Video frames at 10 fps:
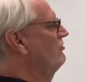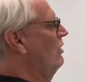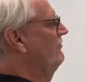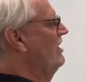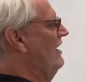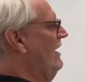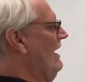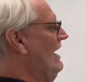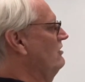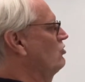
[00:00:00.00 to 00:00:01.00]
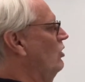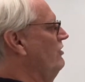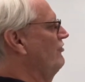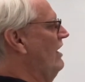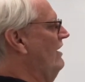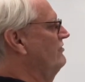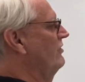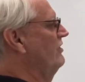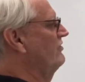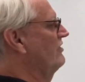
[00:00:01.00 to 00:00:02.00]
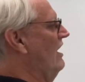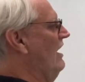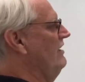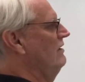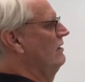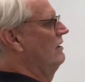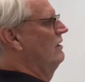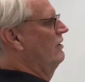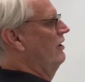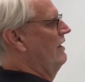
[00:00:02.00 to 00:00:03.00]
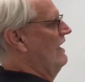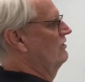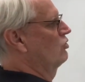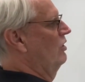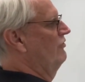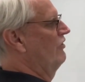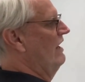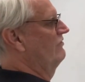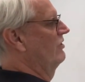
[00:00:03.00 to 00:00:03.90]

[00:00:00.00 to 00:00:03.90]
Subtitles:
so I've got to add 25 to this side and add 25 to